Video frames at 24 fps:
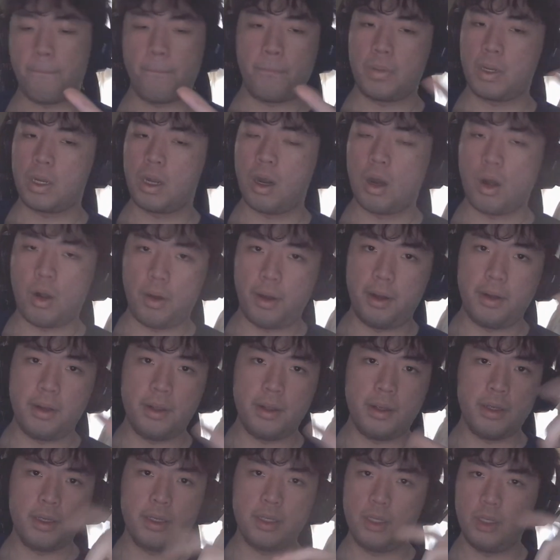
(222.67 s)
card,
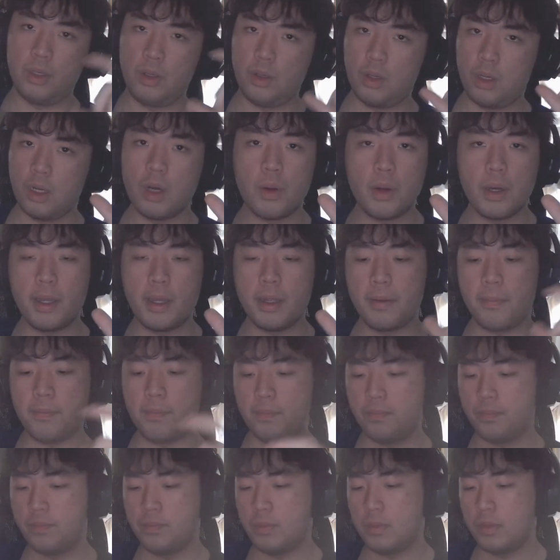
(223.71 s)
you go in,
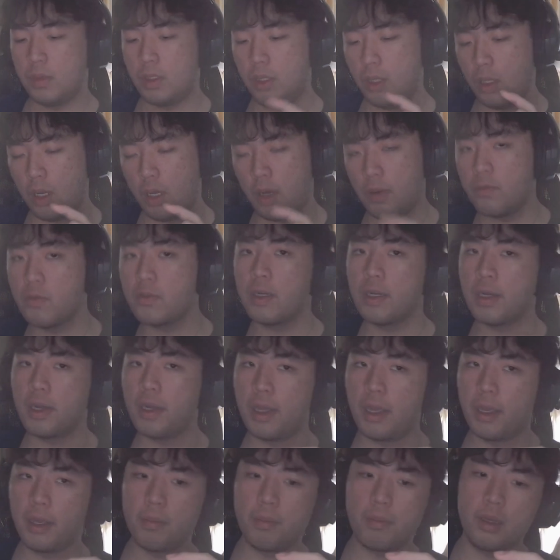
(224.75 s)
you look for a
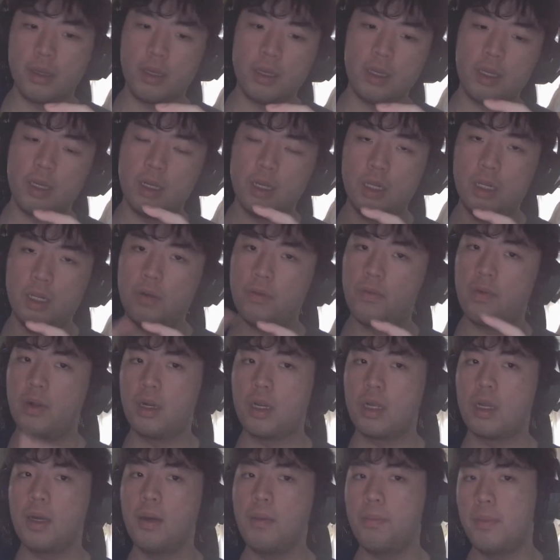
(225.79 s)
name, look for the
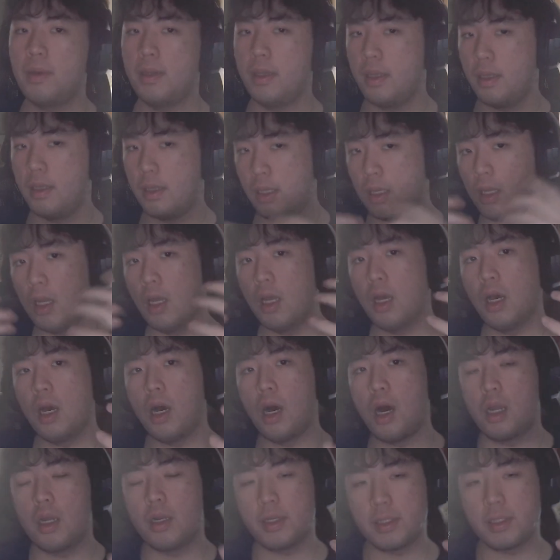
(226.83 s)
company,
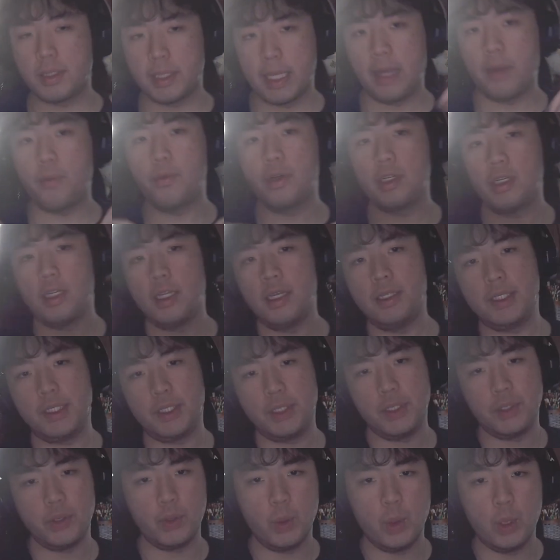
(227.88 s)
understand what they
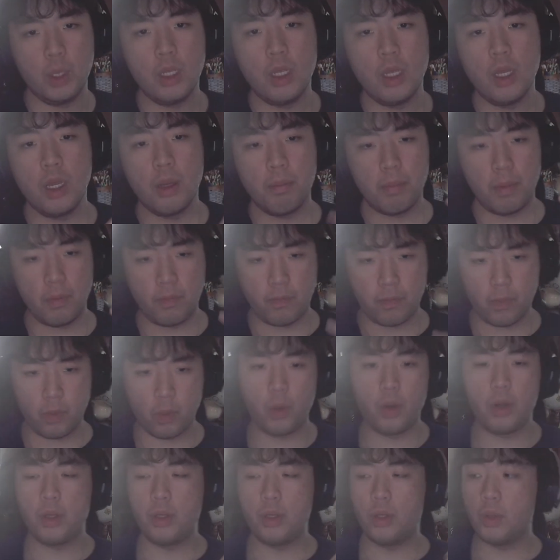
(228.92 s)
do
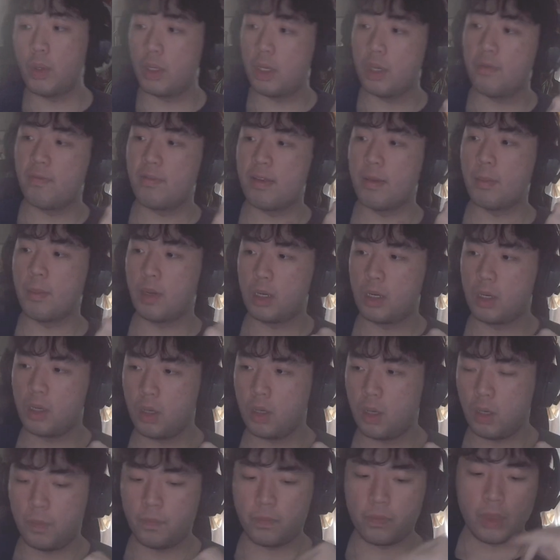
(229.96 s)
before you give them a
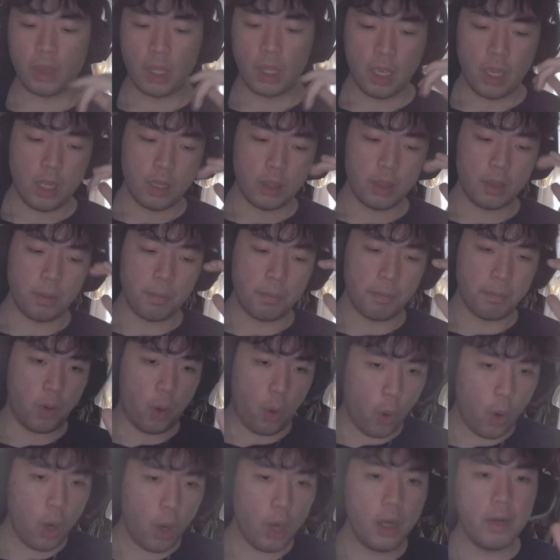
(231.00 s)
call. The
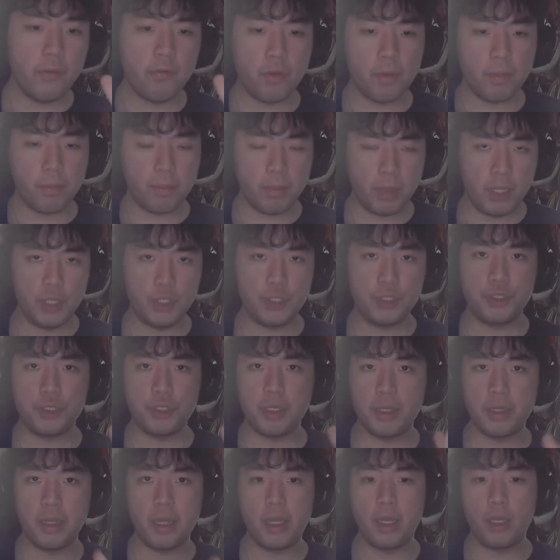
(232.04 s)
more
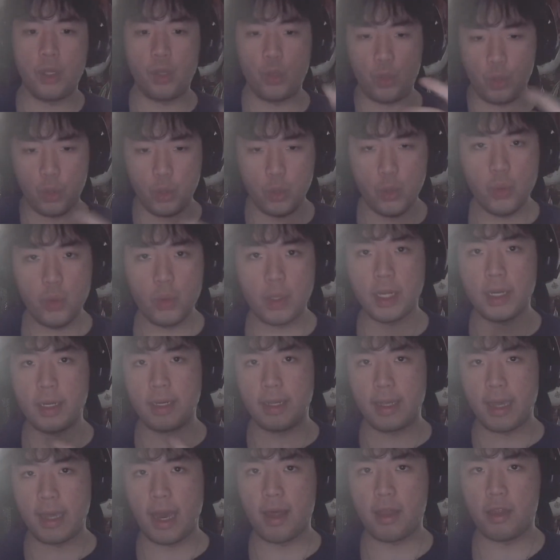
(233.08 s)
information that you can
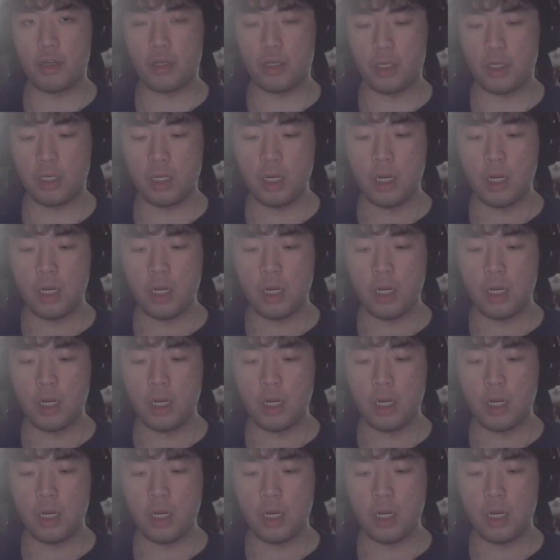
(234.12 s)
gather